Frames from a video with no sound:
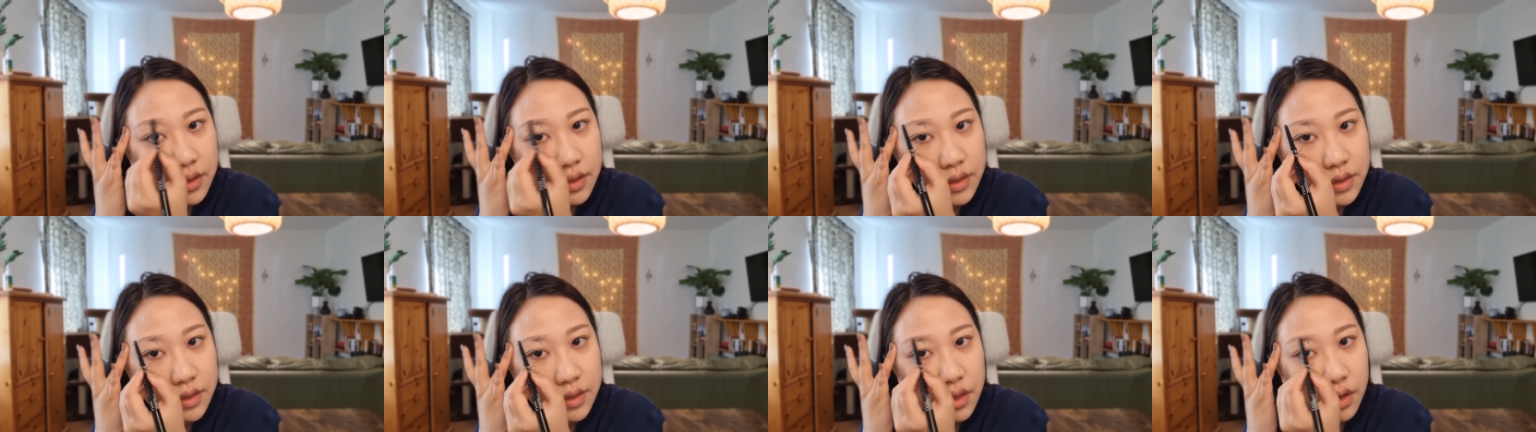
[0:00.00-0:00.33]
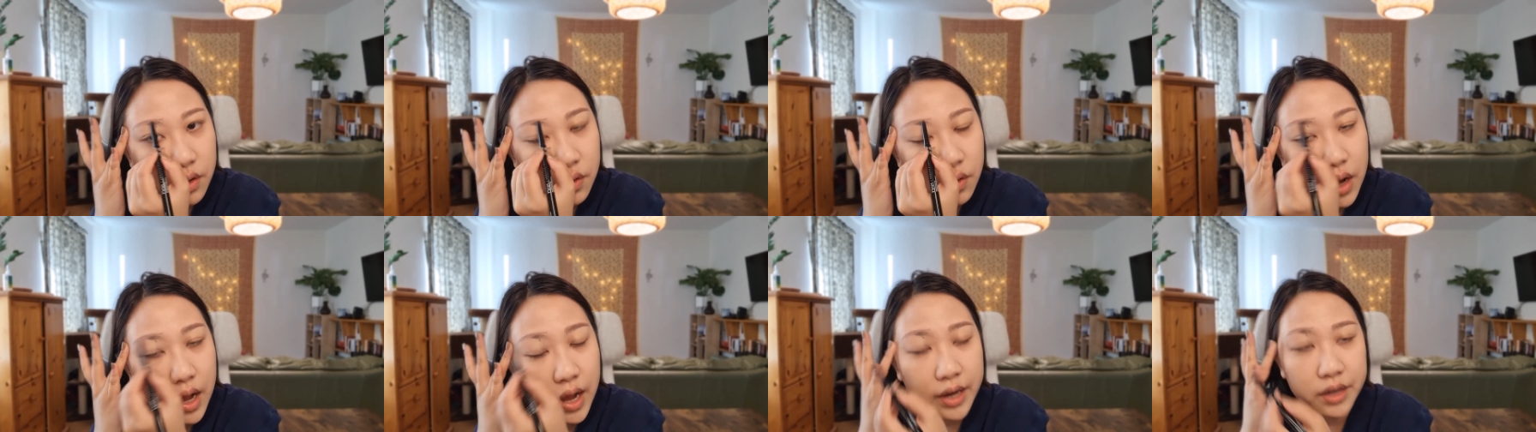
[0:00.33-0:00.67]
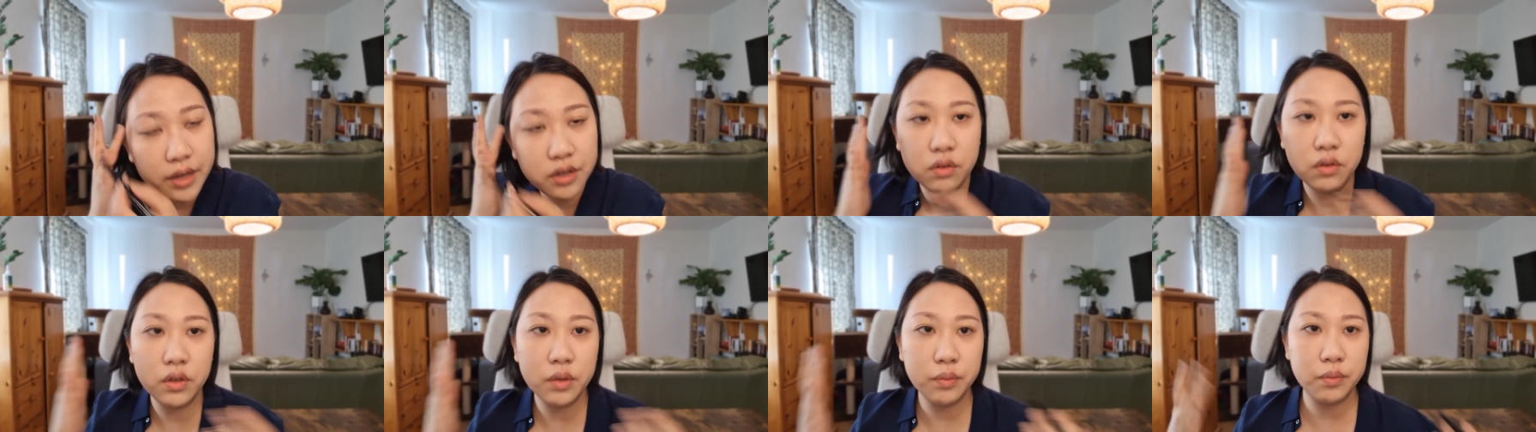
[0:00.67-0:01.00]
So I
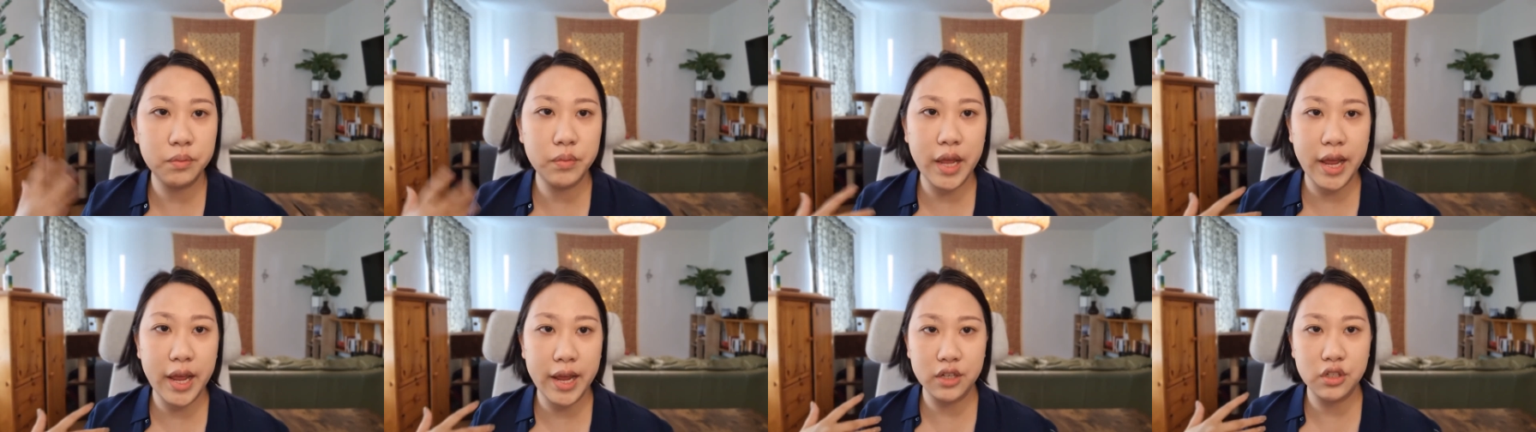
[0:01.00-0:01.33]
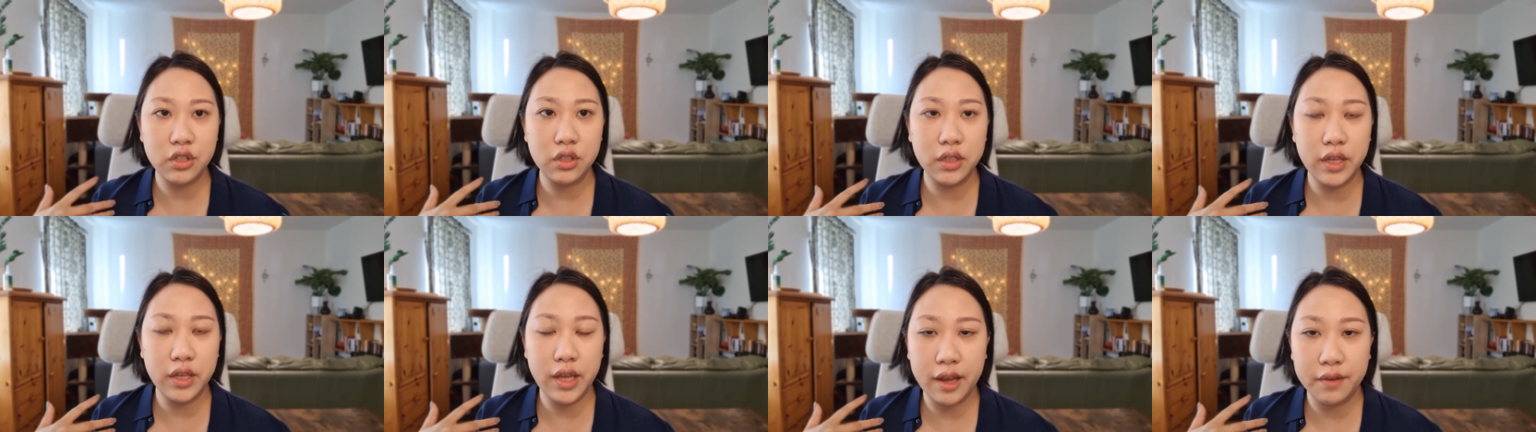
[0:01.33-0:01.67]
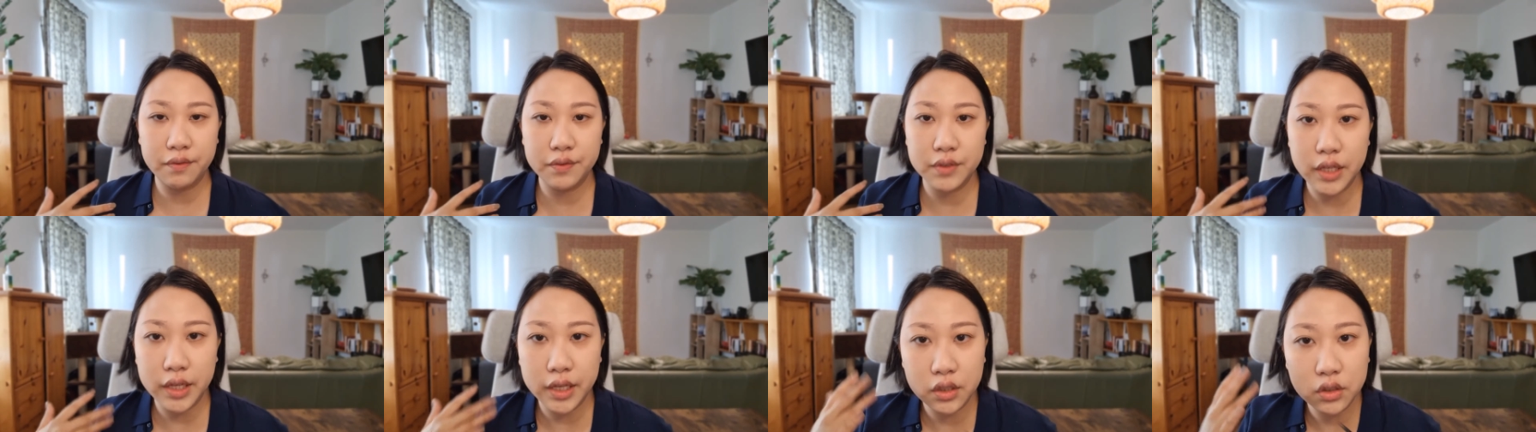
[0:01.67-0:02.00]
don't actually
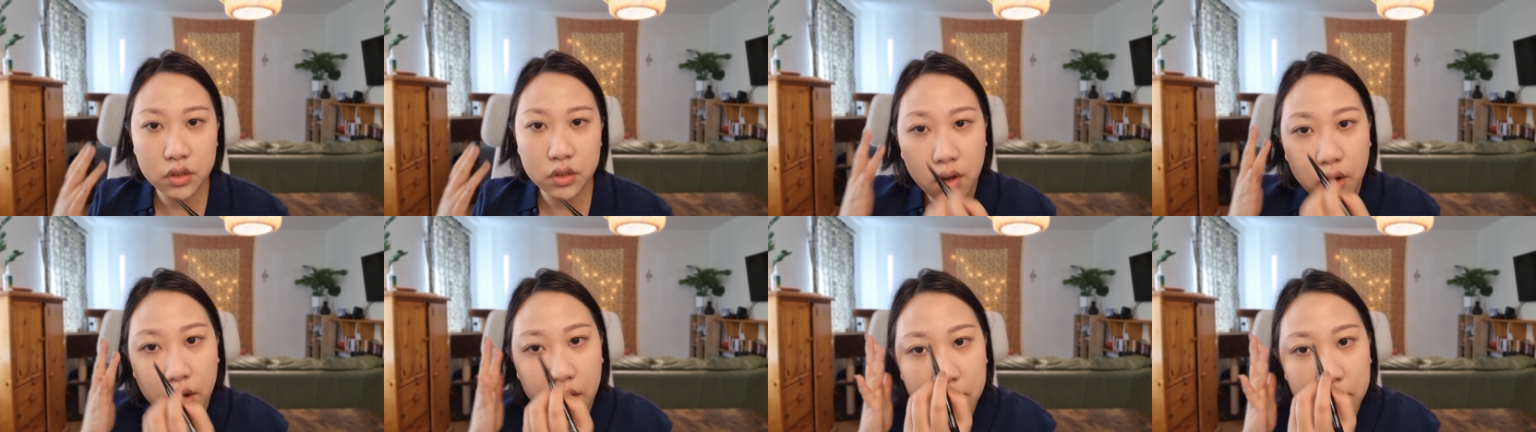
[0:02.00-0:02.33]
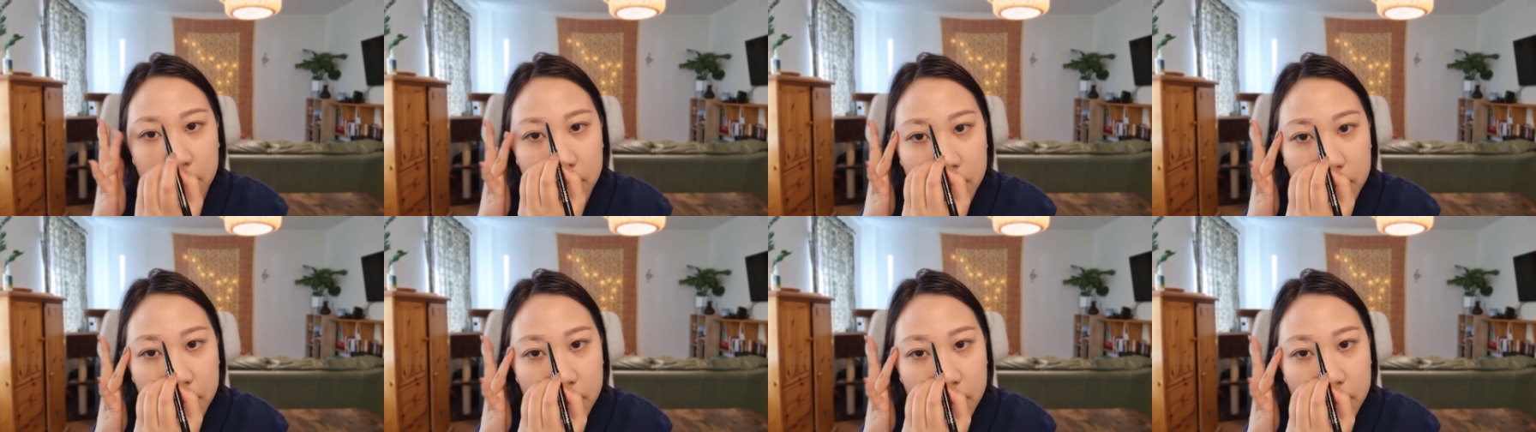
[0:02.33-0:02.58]
have TikTok.